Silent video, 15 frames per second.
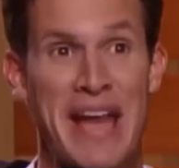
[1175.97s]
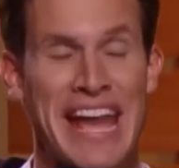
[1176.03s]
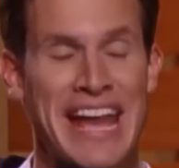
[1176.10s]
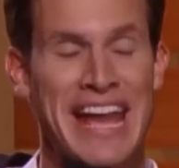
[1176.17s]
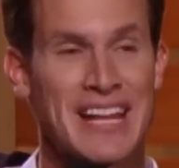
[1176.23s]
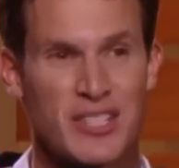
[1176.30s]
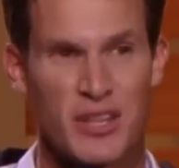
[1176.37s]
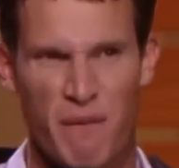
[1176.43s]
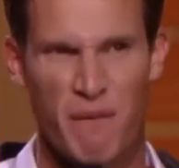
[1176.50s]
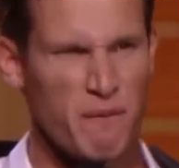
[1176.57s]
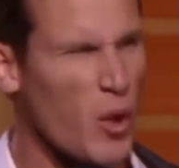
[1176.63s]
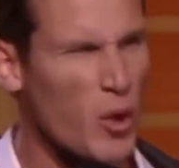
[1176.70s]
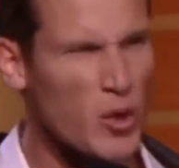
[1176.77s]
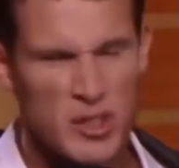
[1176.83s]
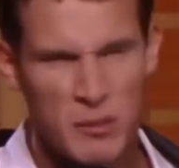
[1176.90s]
Bands in a
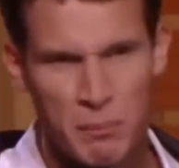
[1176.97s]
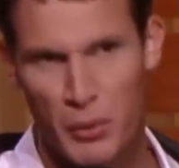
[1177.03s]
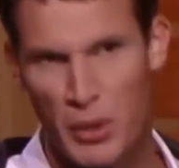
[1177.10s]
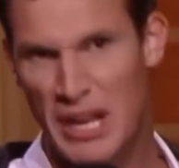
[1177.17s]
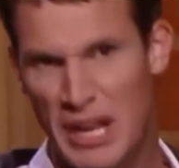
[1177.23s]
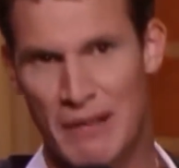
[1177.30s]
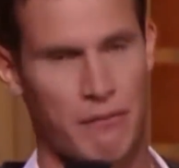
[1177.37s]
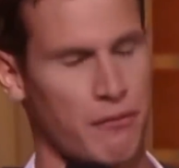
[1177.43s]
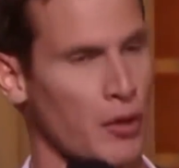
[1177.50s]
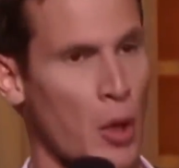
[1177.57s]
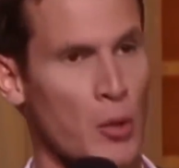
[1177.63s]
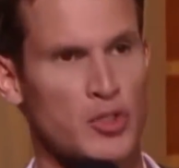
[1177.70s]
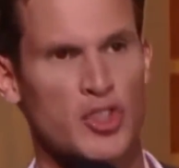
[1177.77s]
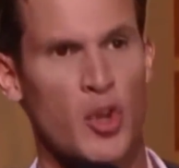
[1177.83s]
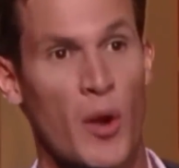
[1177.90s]
full sprint,
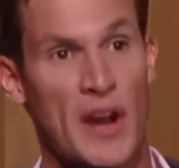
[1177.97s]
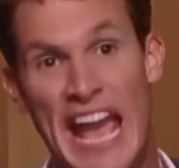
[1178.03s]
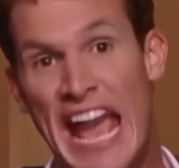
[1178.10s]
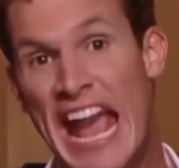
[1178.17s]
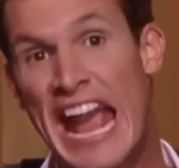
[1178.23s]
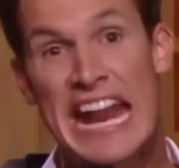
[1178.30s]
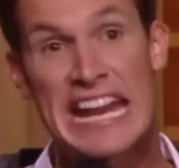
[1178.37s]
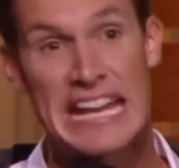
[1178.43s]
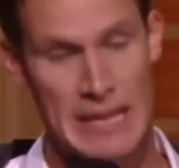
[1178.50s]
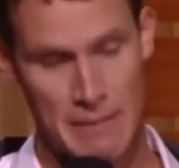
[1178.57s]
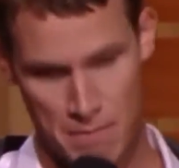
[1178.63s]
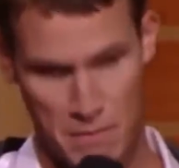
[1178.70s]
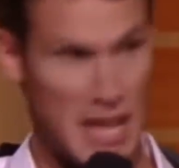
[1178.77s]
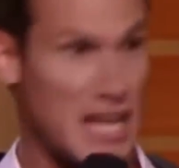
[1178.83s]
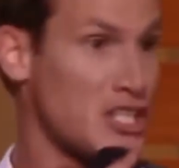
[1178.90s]
floats going 80,
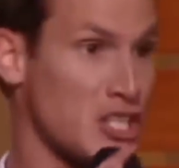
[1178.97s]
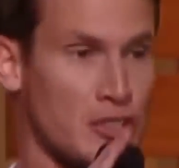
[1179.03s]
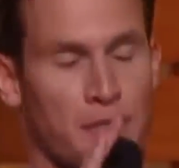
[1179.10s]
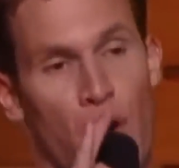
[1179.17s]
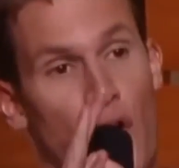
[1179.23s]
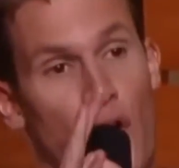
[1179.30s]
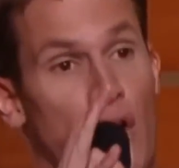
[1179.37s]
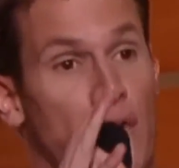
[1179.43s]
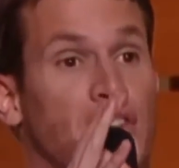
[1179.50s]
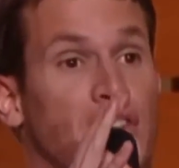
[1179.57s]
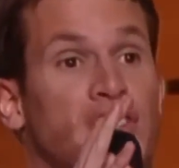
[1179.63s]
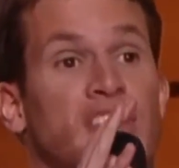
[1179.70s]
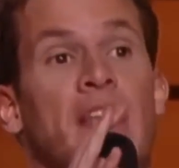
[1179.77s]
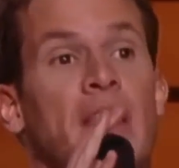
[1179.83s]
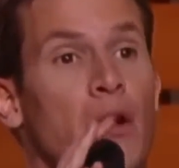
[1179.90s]
midgets falling off
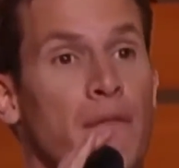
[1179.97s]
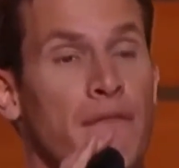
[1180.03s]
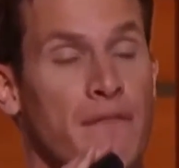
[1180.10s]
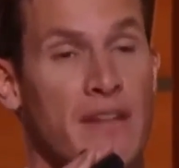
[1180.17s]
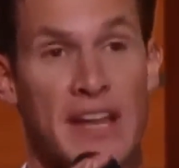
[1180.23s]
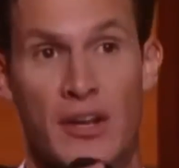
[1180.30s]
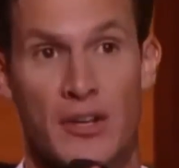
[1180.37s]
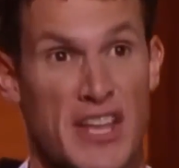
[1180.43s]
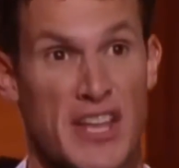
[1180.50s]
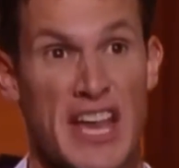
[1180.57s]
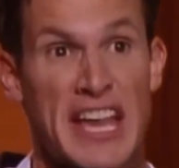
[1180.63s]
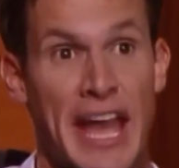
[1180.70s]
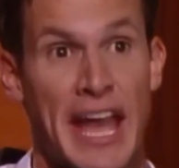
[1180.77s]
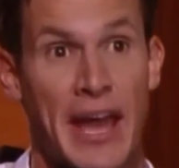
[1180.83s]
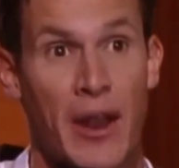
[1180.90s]
because they got little fingers.
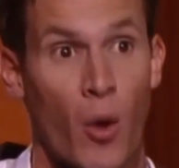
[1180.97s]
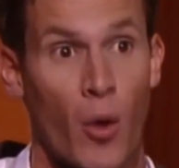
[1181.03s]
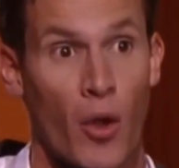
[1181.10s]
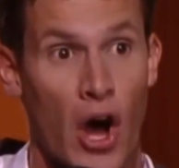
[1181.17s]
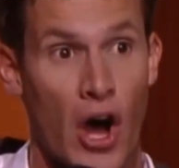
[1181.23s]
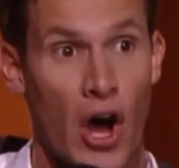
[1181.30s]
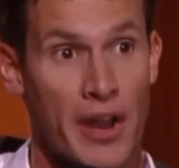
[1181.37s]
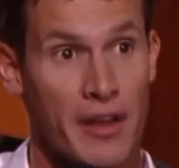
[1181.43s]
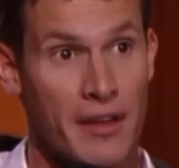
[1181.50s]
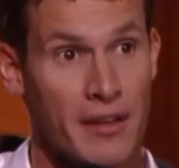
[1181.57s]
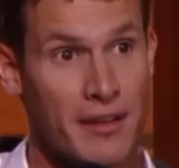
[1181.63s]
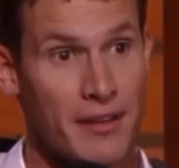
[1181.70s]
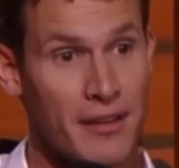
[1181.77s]
They can't hold on.